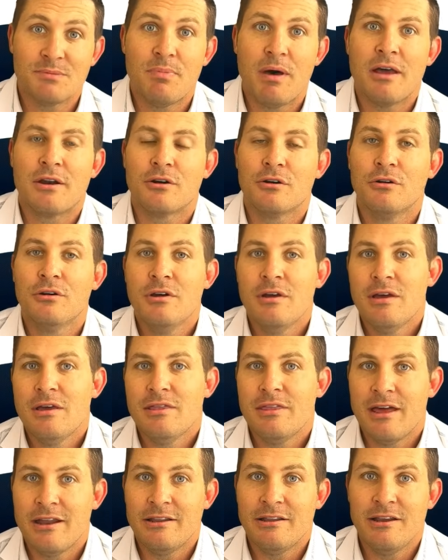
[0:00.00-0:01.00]
better
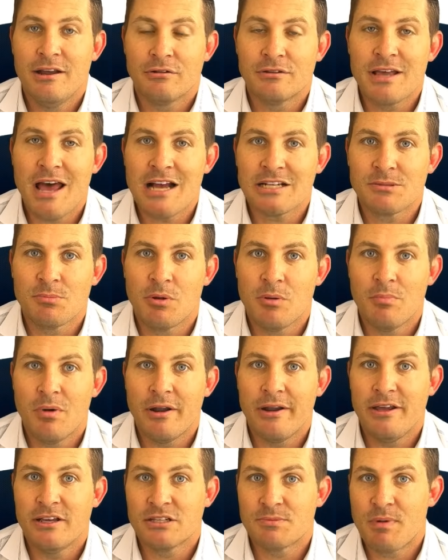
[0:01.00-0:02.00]
than taxable
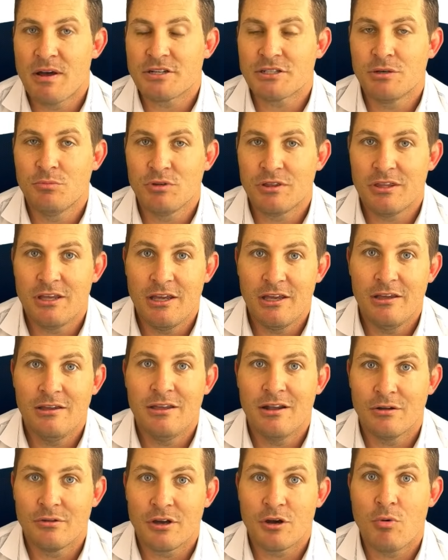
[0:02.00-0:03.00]
money, especially with
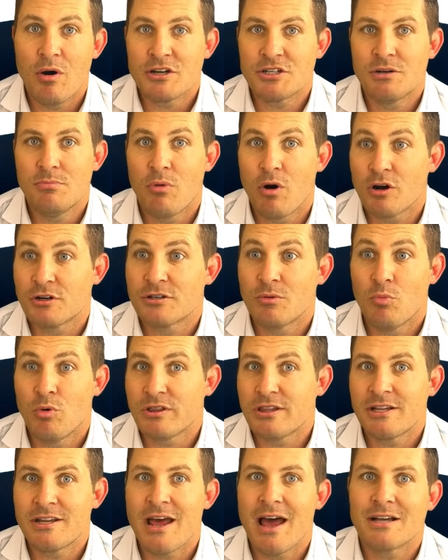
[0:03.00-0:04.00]
the question marks of what
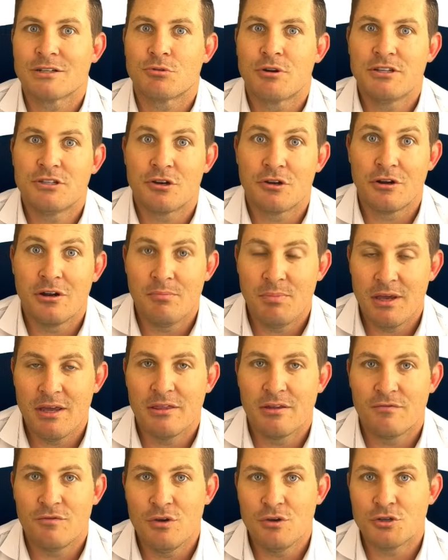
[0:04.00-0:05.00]
the tax rates are going to be in
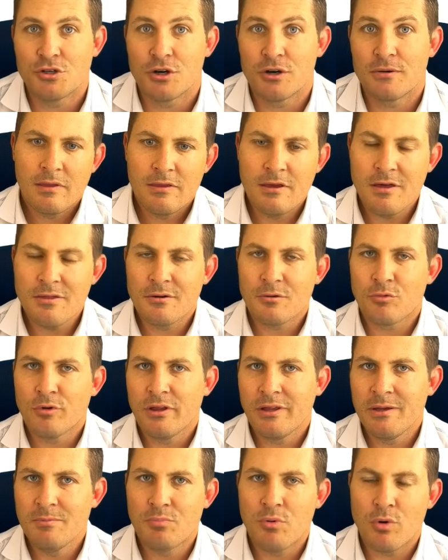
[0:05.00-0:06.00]
the future. The other
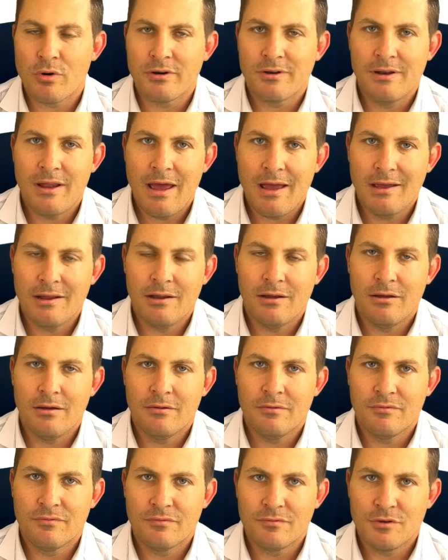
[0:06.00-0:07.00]
really important
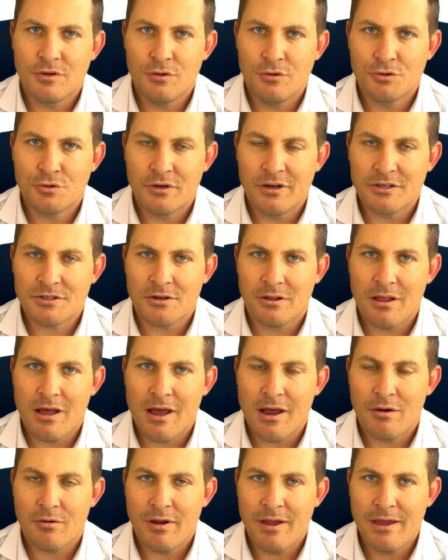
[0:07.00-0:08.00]
negative to traditional
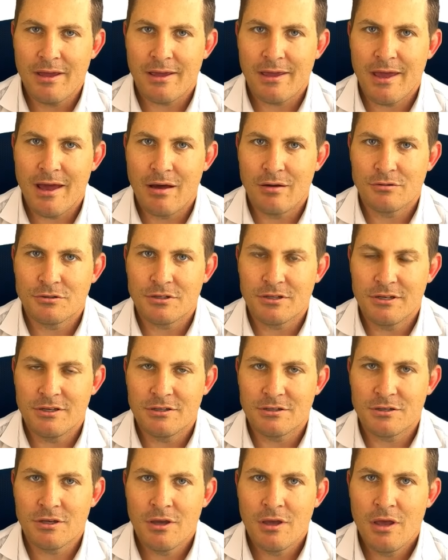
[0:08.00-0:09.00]
IRA accounts
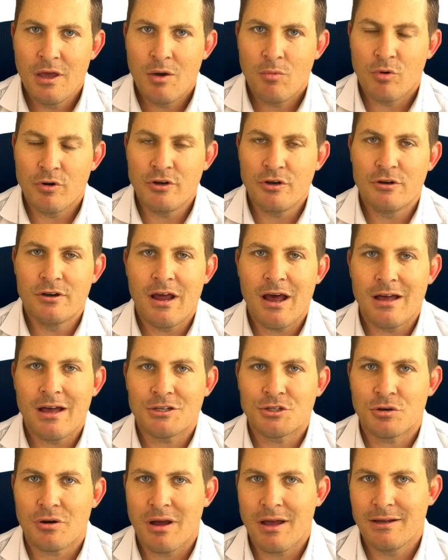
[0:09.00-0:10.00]
is when you're not
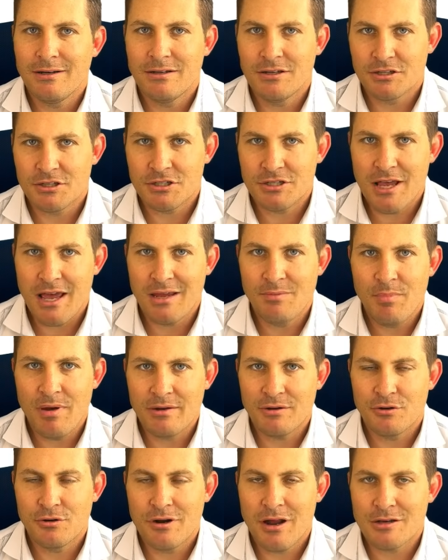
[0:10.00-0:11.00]
trying to segment,
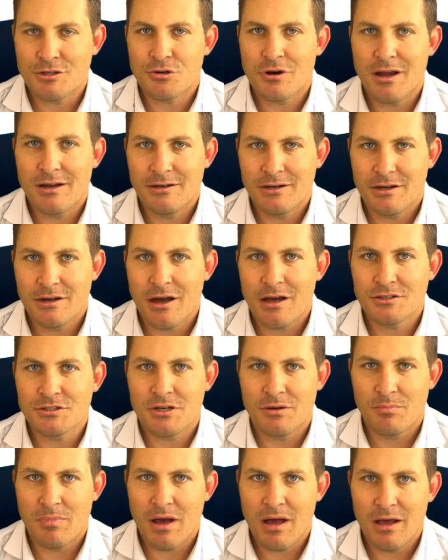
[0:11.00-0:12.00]
you're not trying to
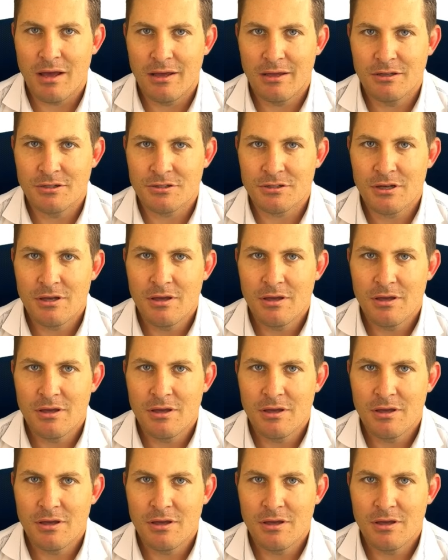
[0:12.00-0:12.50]
customize